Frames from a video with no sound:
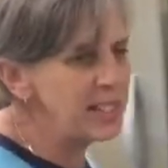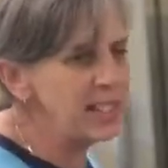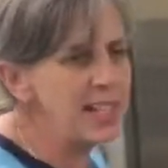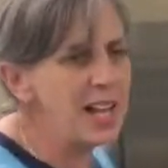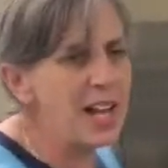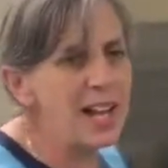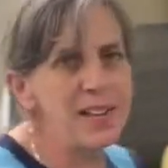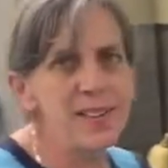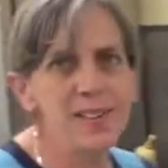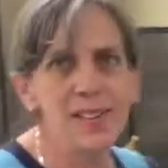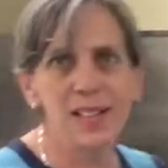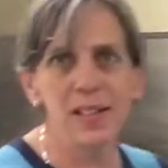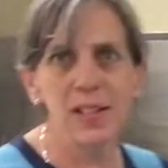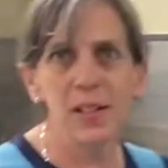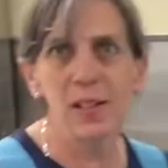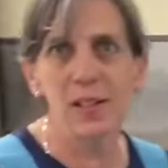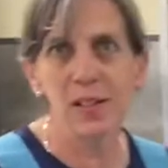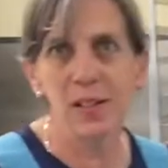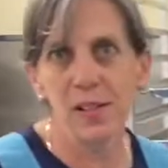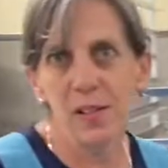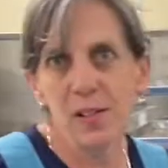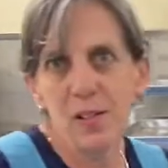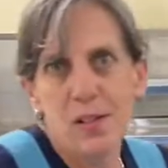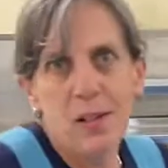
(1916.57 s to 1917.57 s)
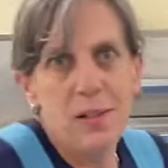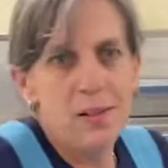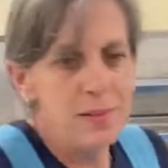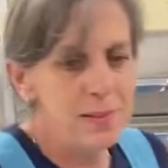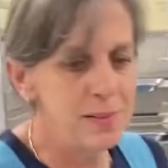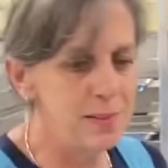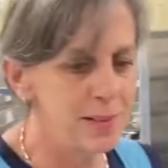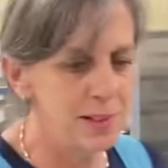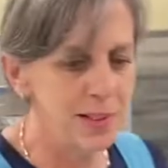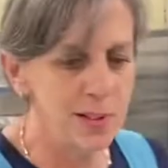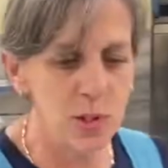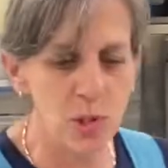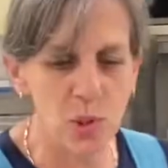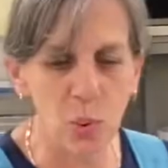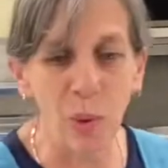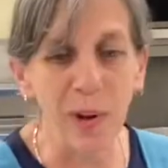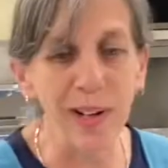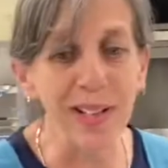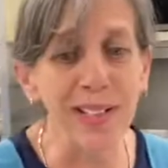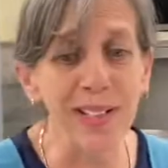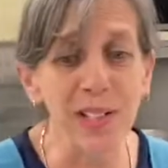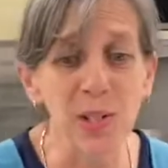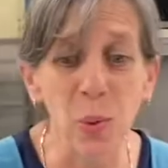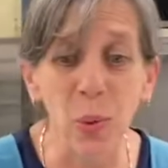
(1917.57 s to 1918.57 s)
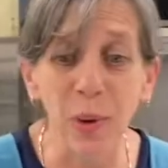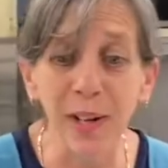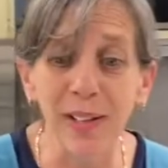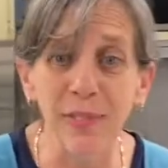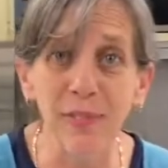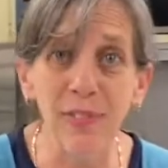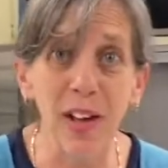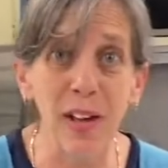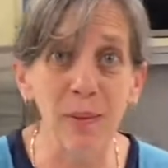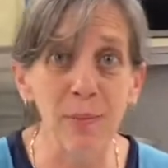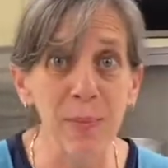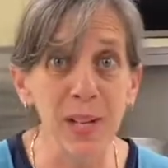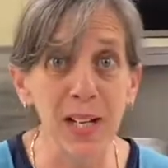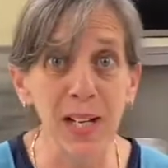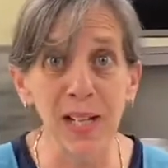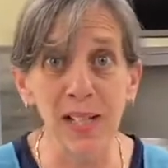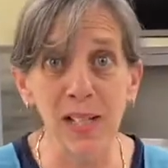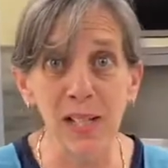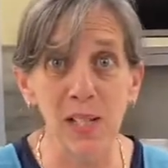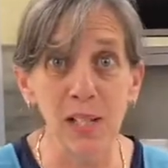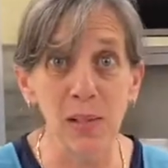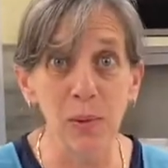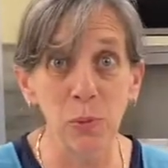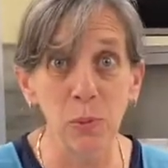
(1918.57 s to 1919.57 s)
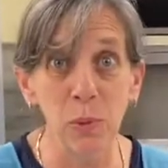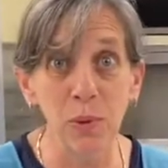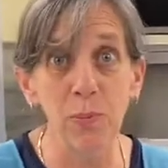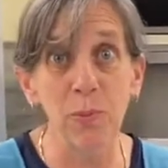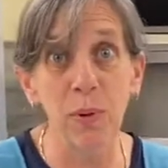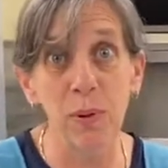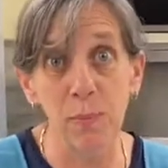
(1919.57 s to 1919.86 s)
I think 20, 25 minutes. We've been